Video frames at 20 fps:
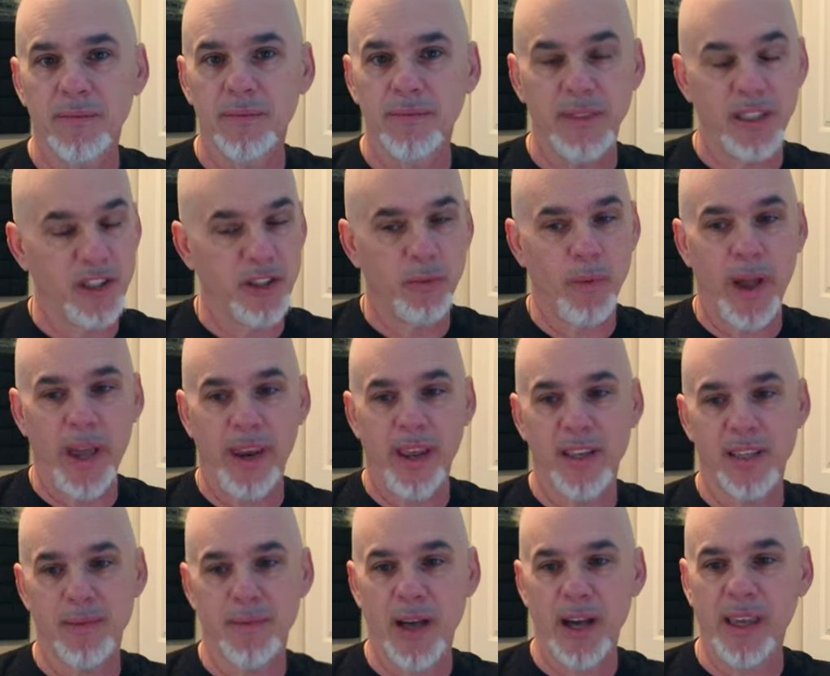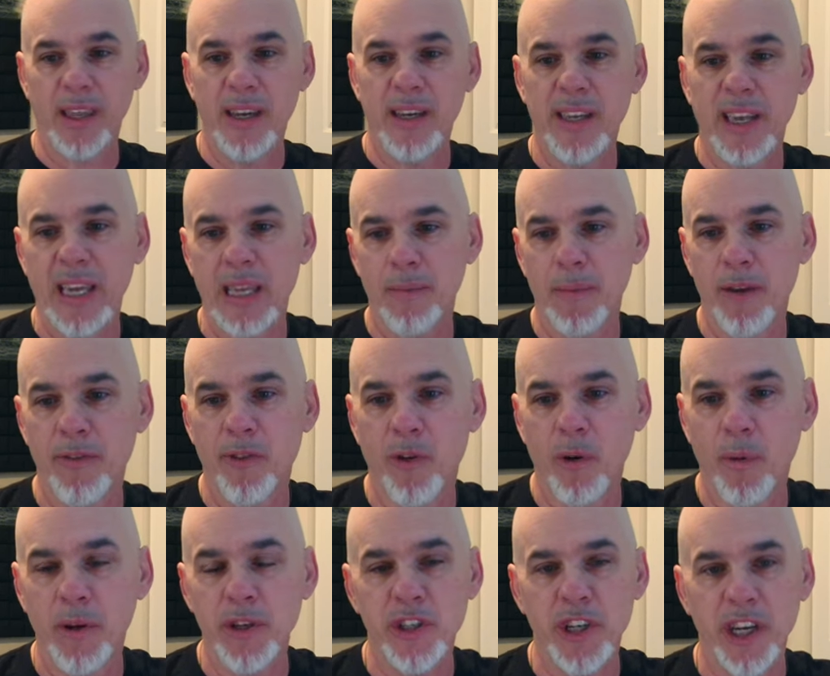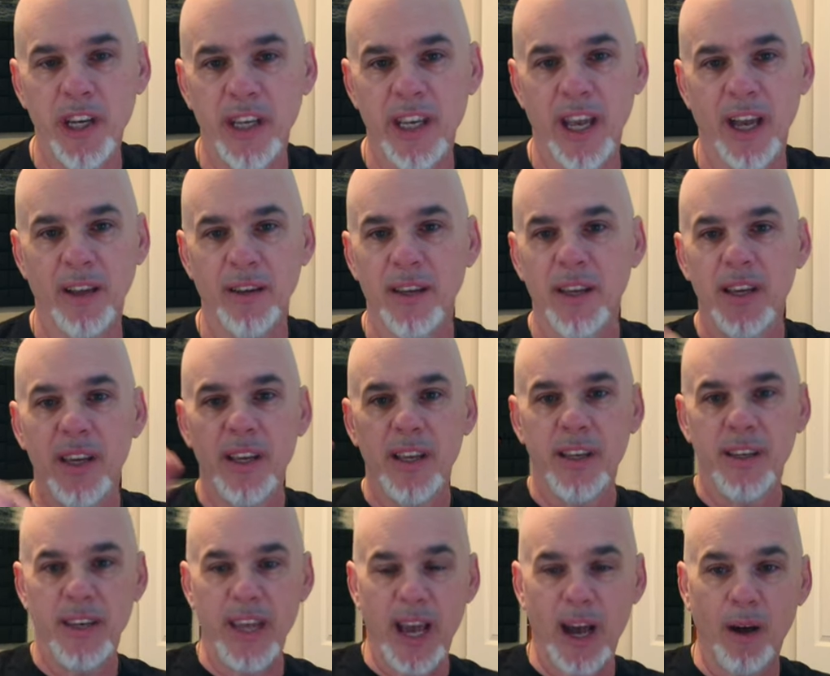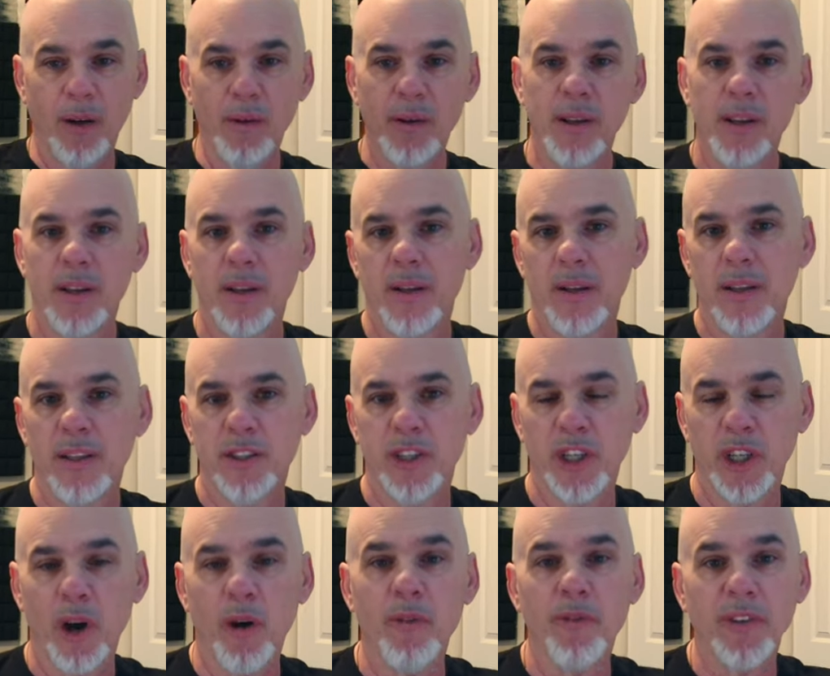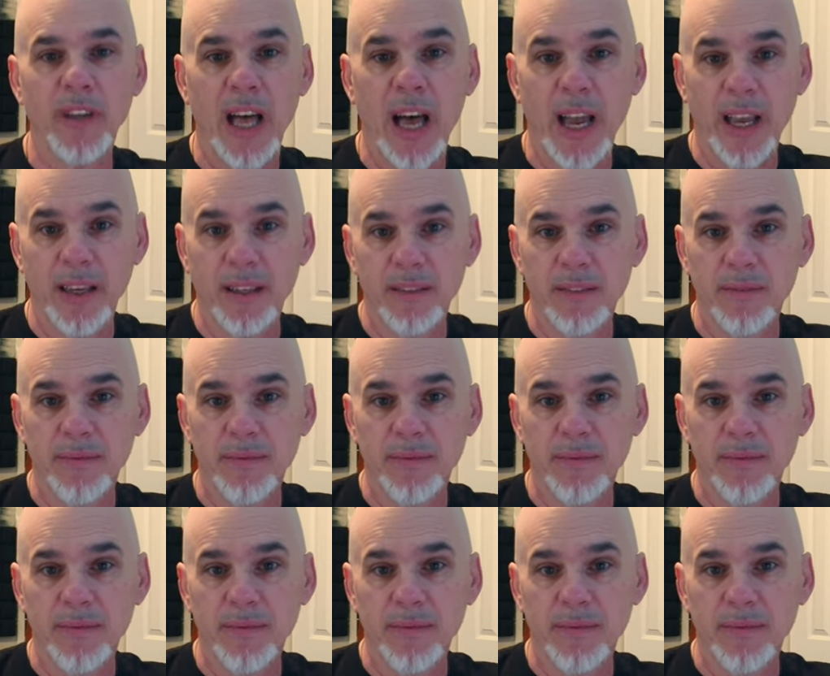It's the way it is. I'm not going to dig into my 401g account now to go fly.